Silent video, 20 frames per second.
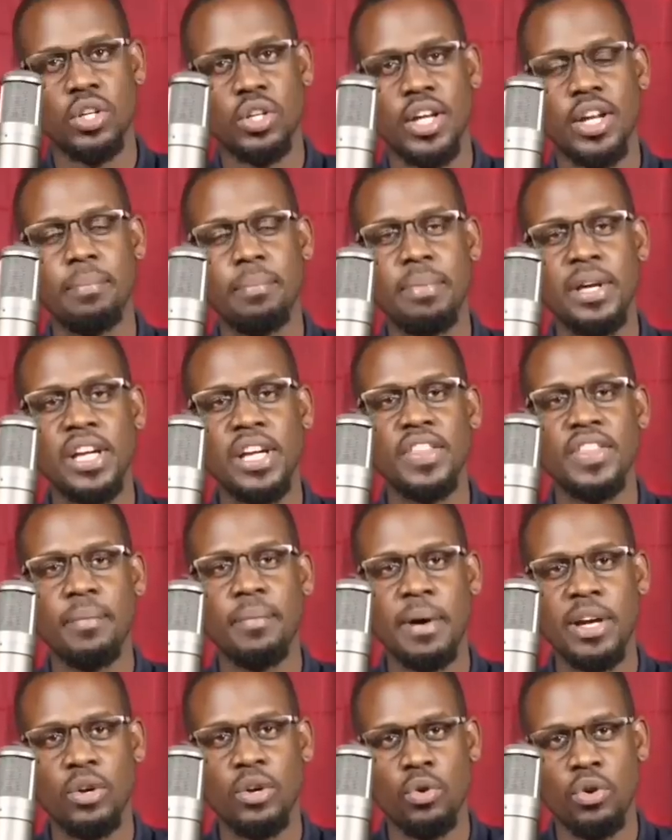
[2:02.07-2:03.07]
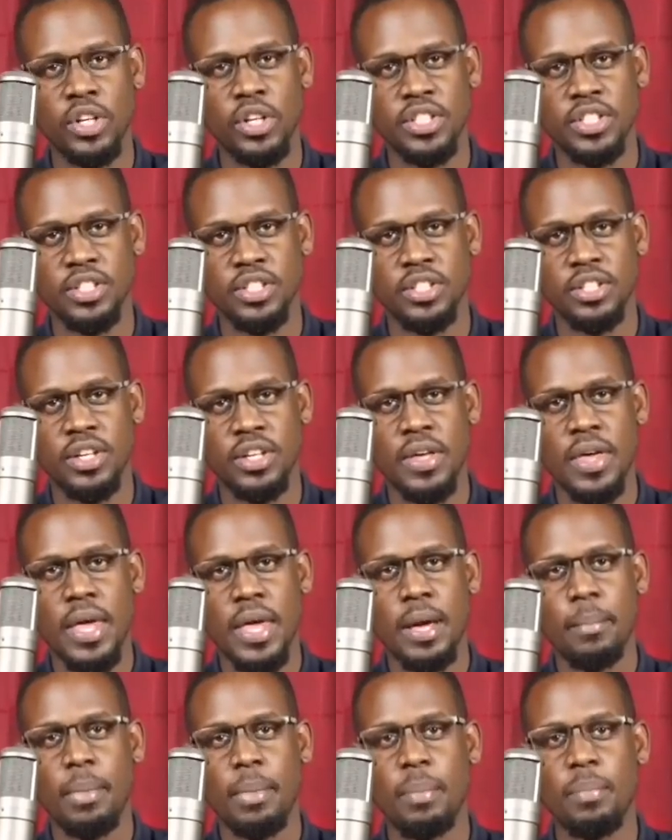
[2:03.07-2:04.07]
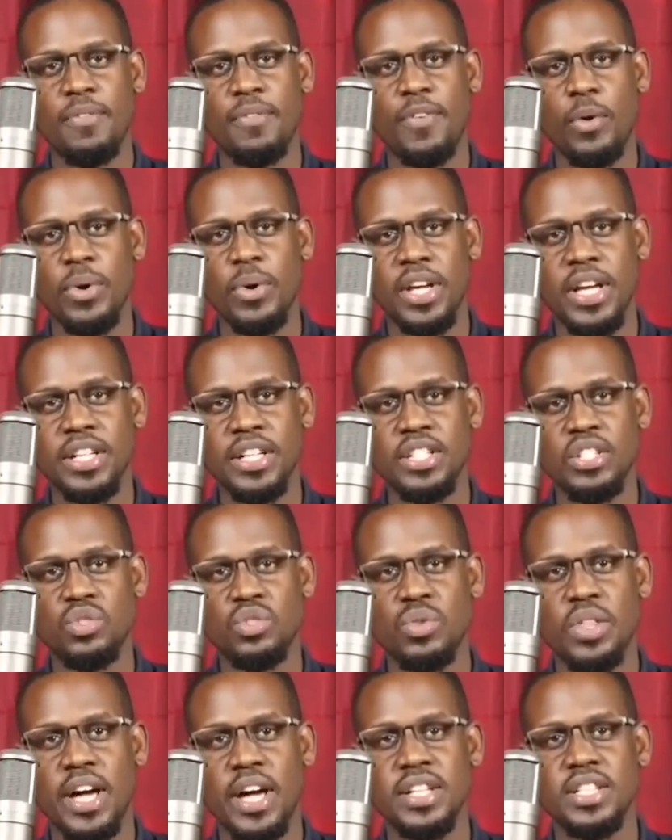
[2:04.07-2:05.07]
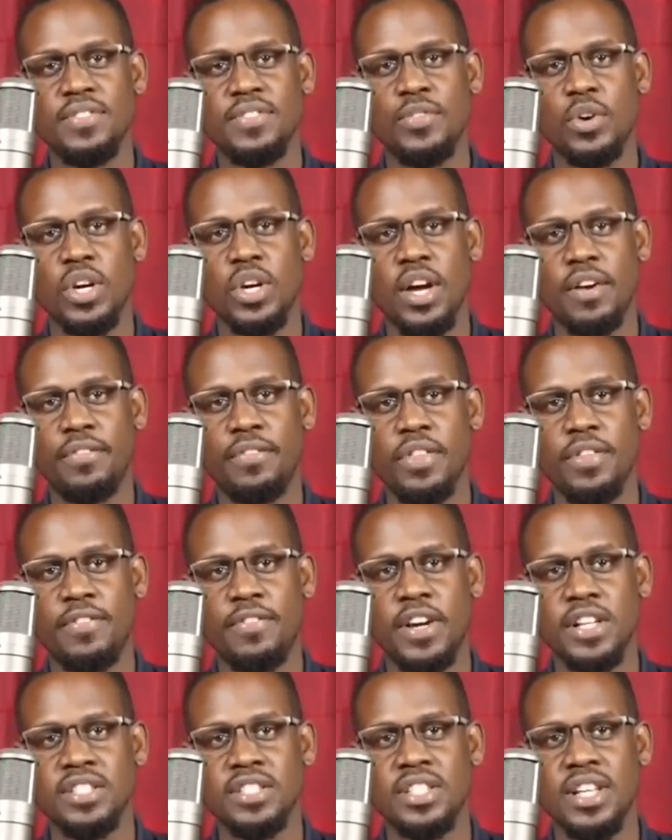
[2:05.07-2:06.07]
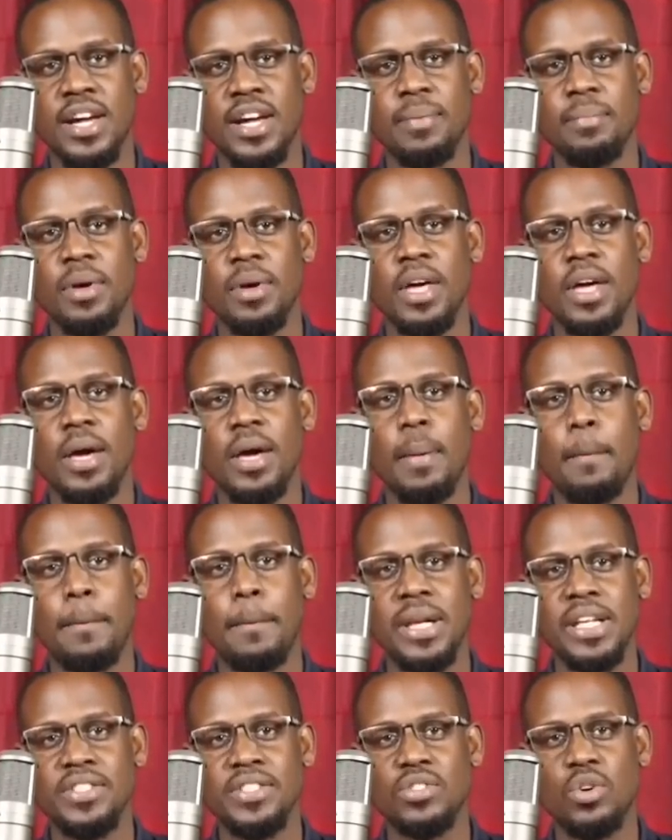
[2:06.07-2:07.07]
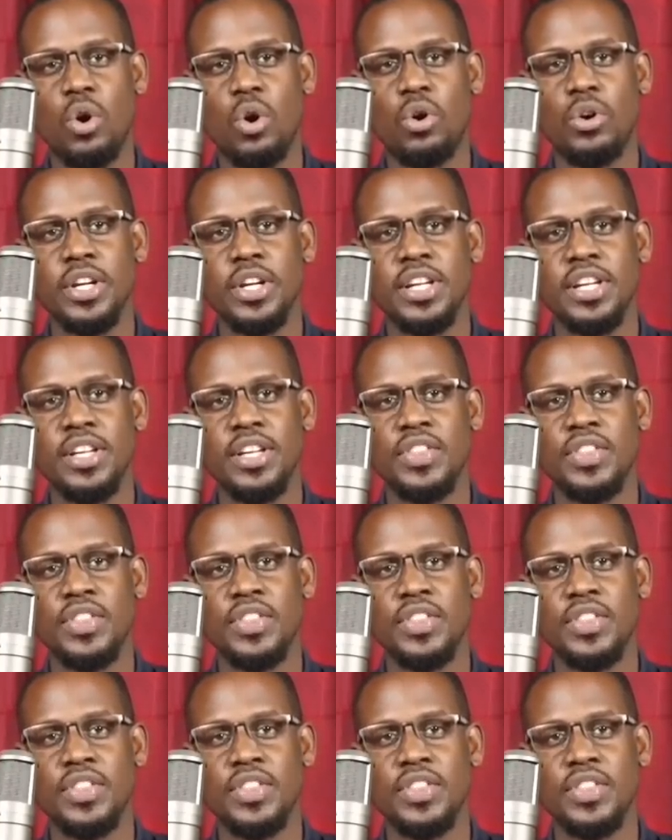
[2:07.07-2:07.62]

and being in the minority. But before we get into that, if you're here for the first time, please go on and hit